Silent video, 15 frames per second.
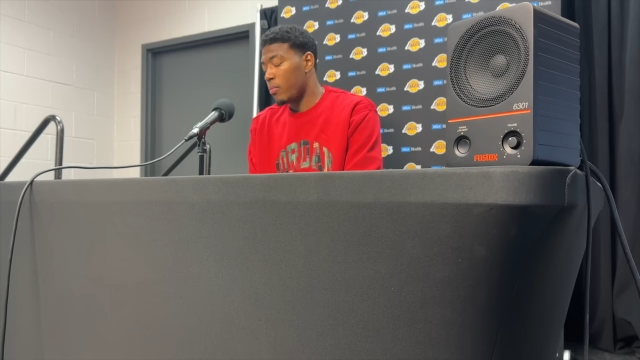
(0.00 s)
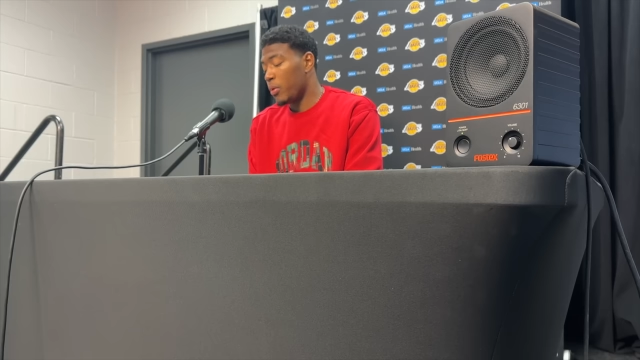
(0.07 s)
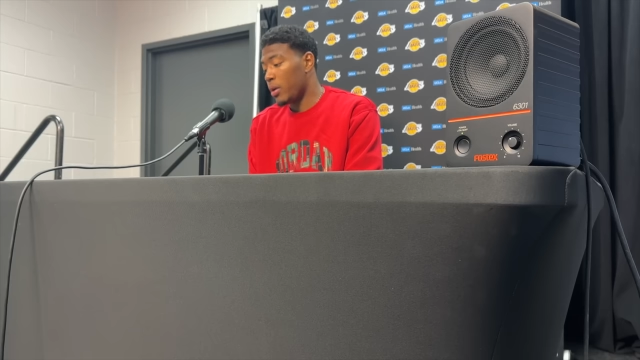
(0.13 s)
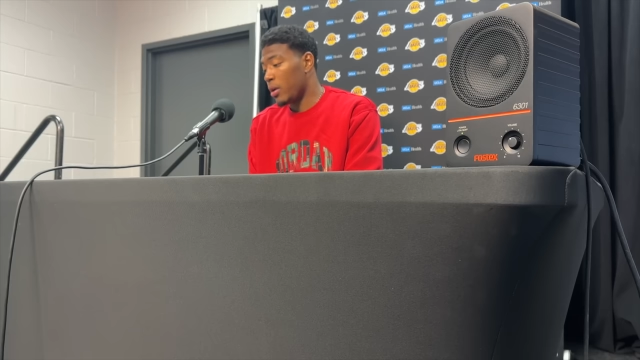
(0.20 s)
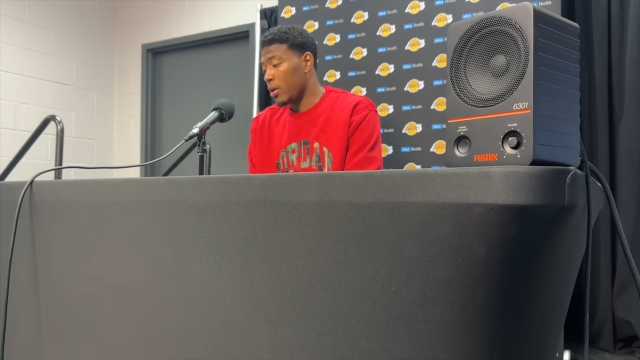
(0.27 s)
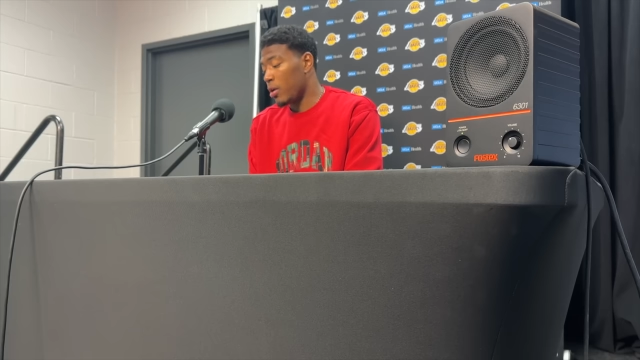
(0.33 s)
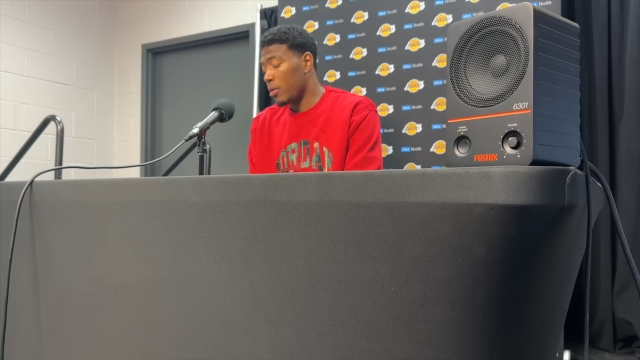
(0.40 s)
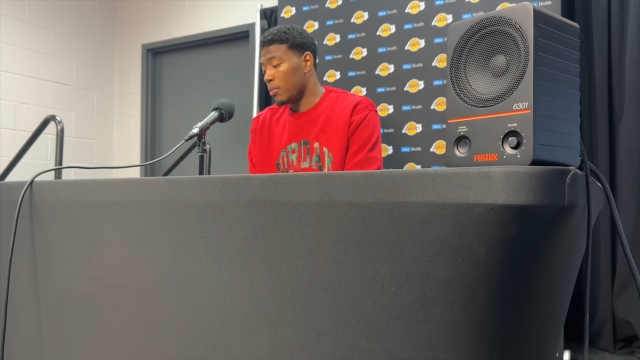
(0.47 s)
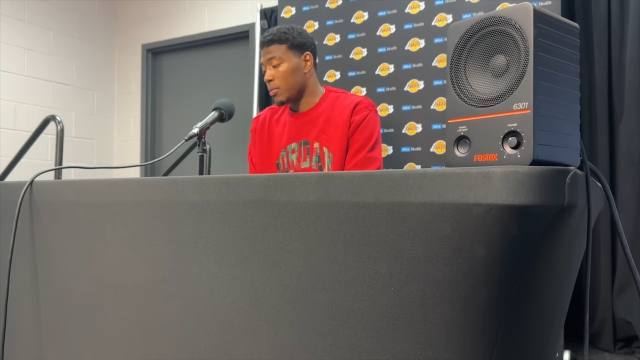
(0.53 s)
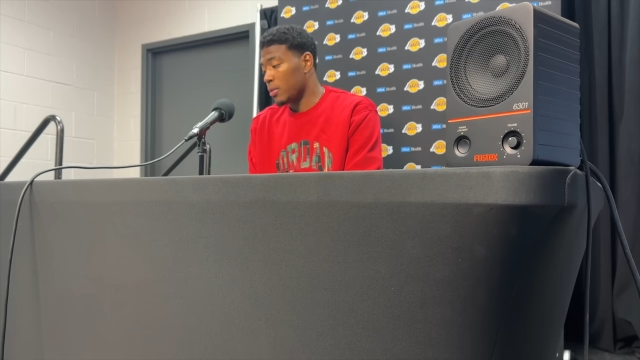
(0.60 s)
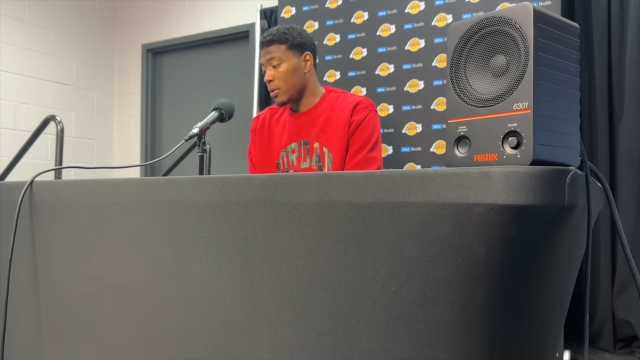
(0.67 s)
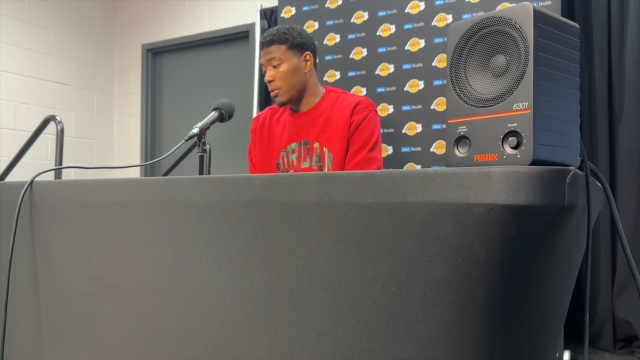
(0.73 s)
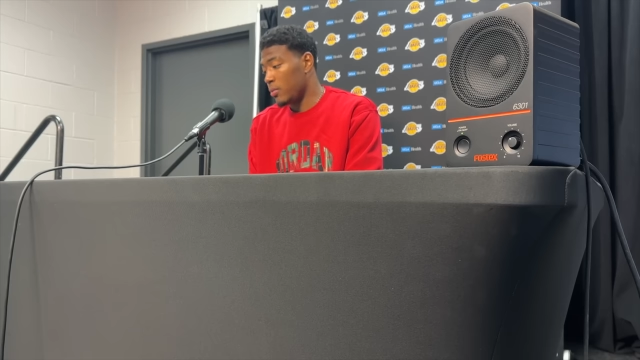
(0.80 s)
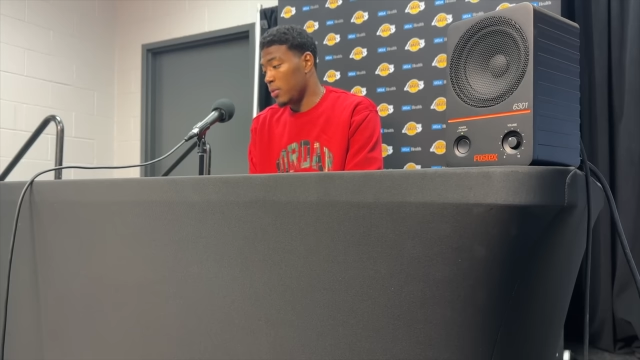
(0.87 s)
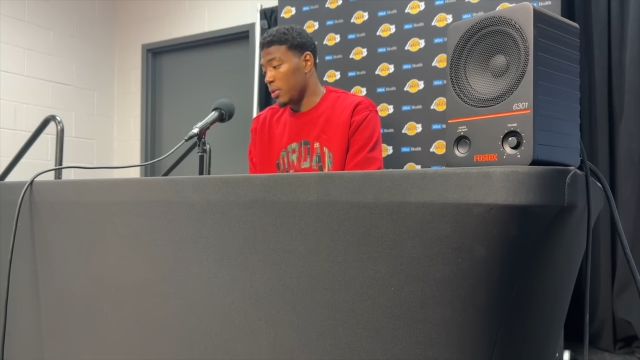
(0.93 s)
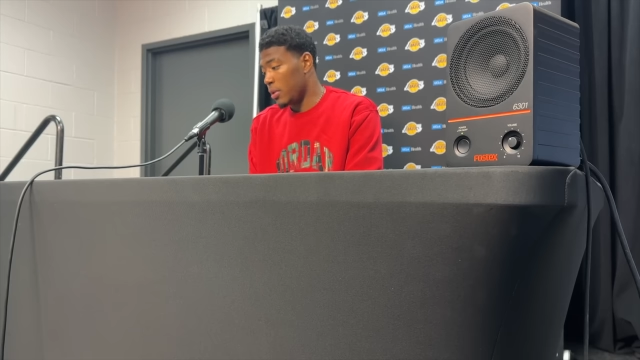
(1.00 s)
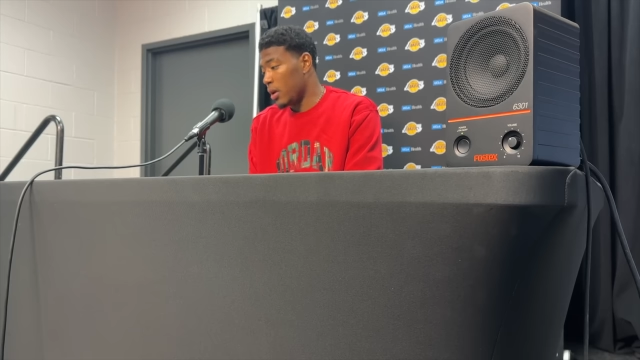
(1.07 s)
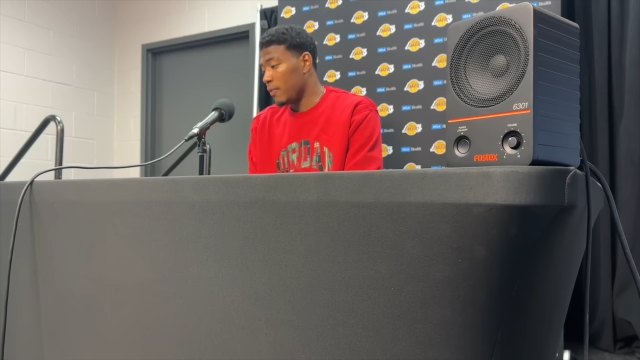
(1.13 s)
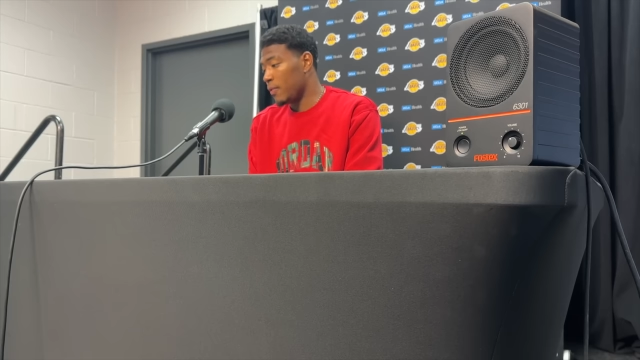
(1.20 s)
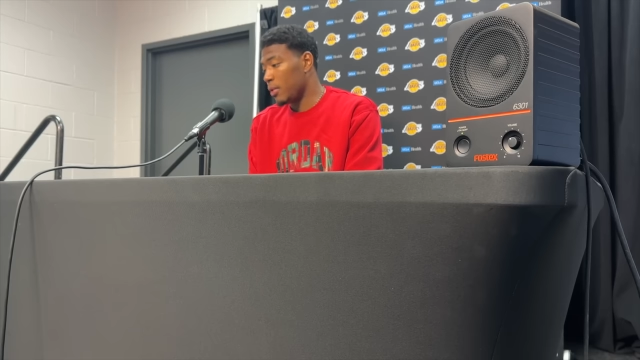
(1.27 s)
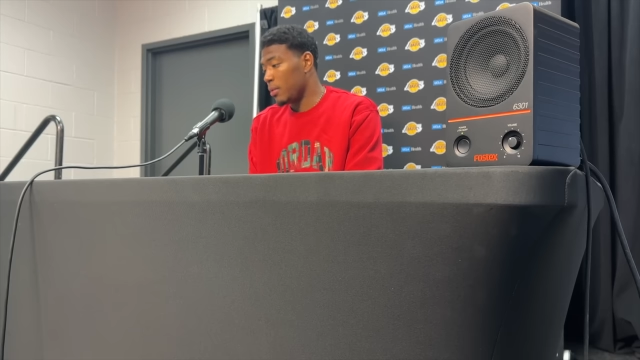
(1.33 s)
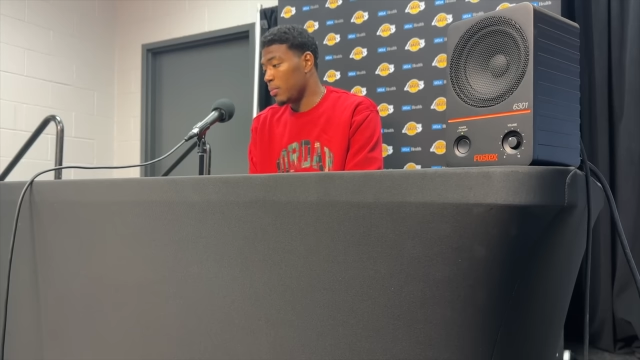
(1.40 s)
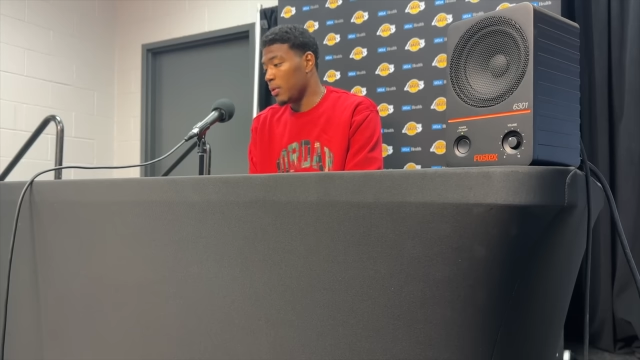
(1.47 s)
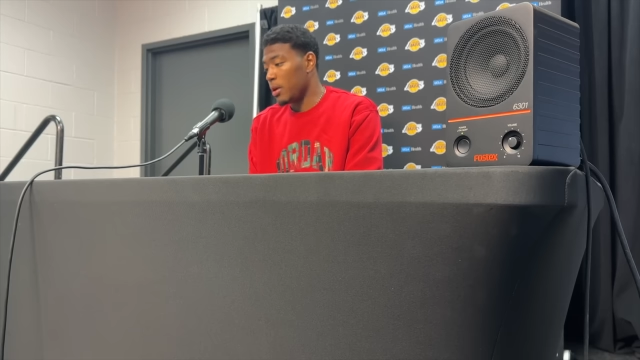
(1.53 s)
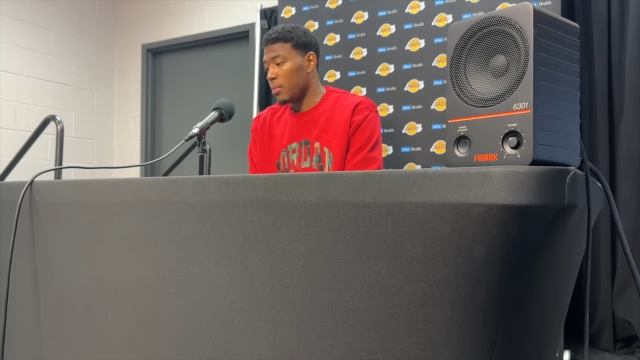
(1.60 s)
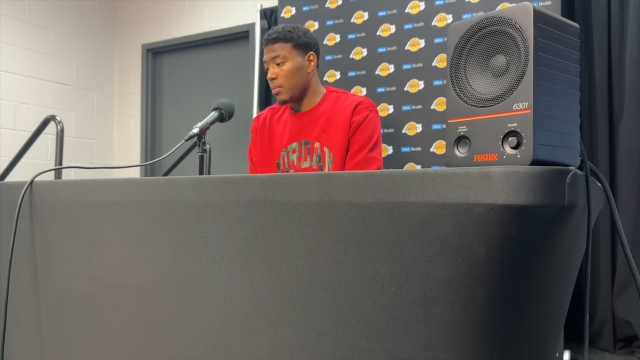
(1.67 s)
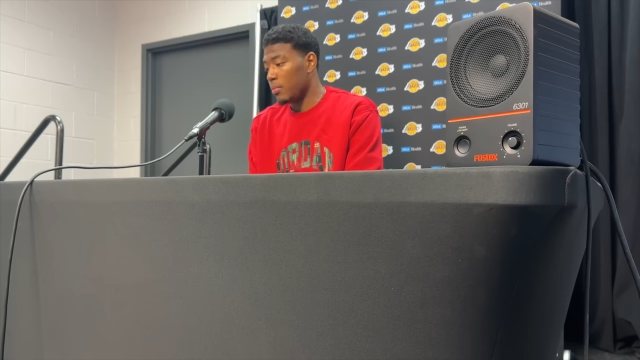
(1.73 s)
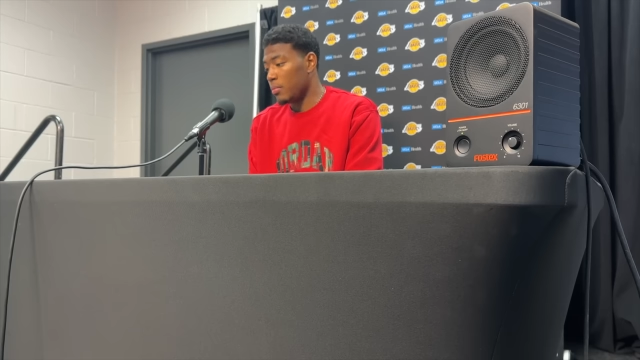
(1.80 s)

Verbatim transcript: we we definitely played